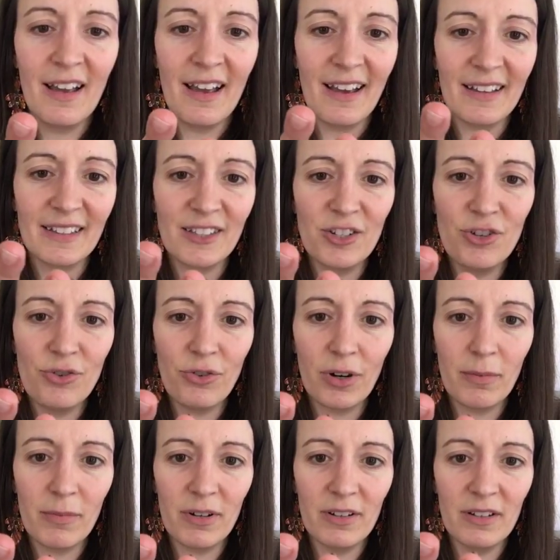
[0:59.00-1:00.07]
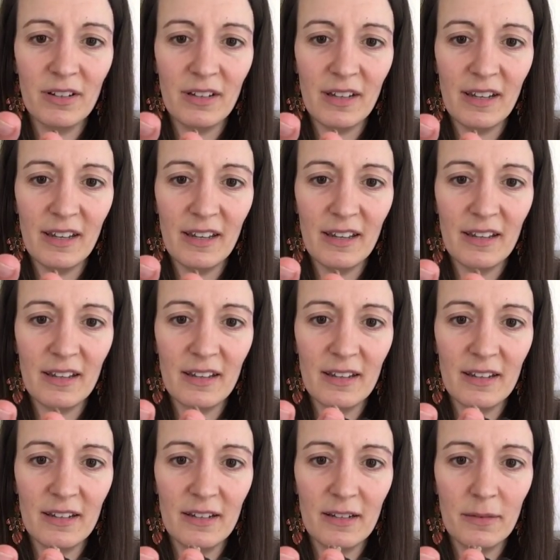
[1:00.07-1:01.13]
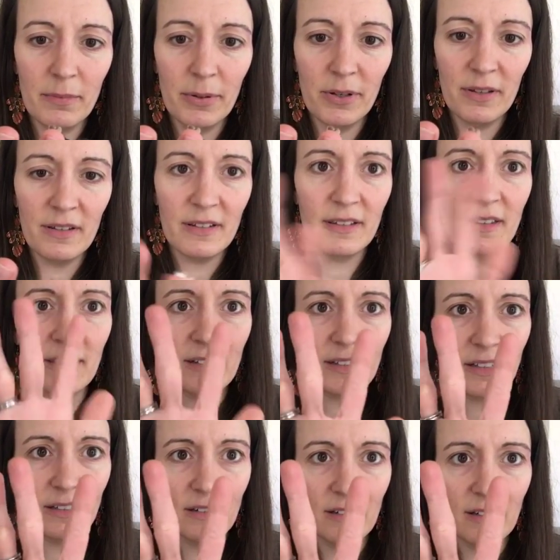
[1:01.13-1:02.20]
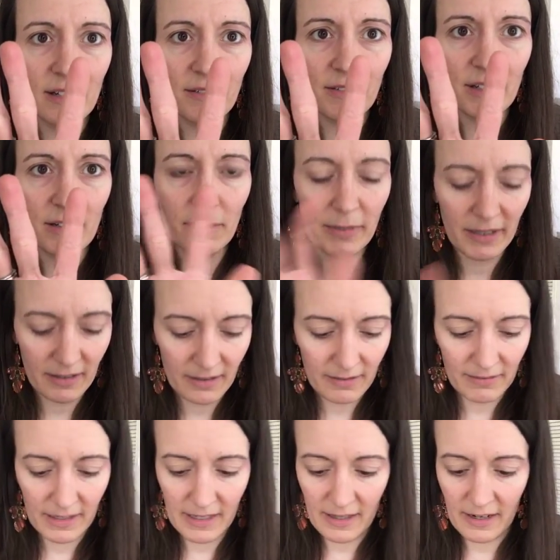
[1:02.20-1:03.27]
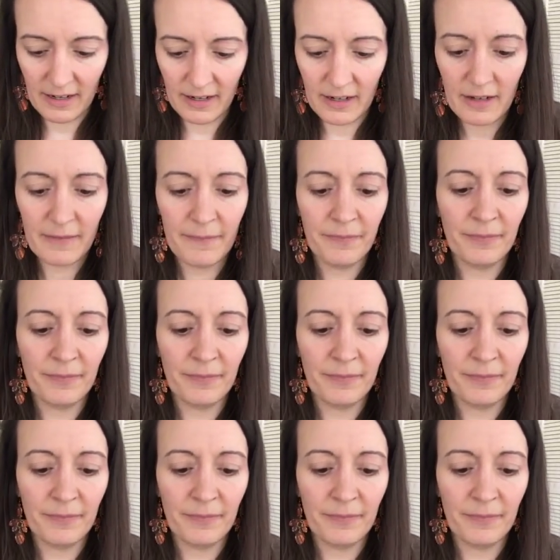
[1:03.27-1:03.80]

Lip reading: as normal and put this on. I have a little bit on right there.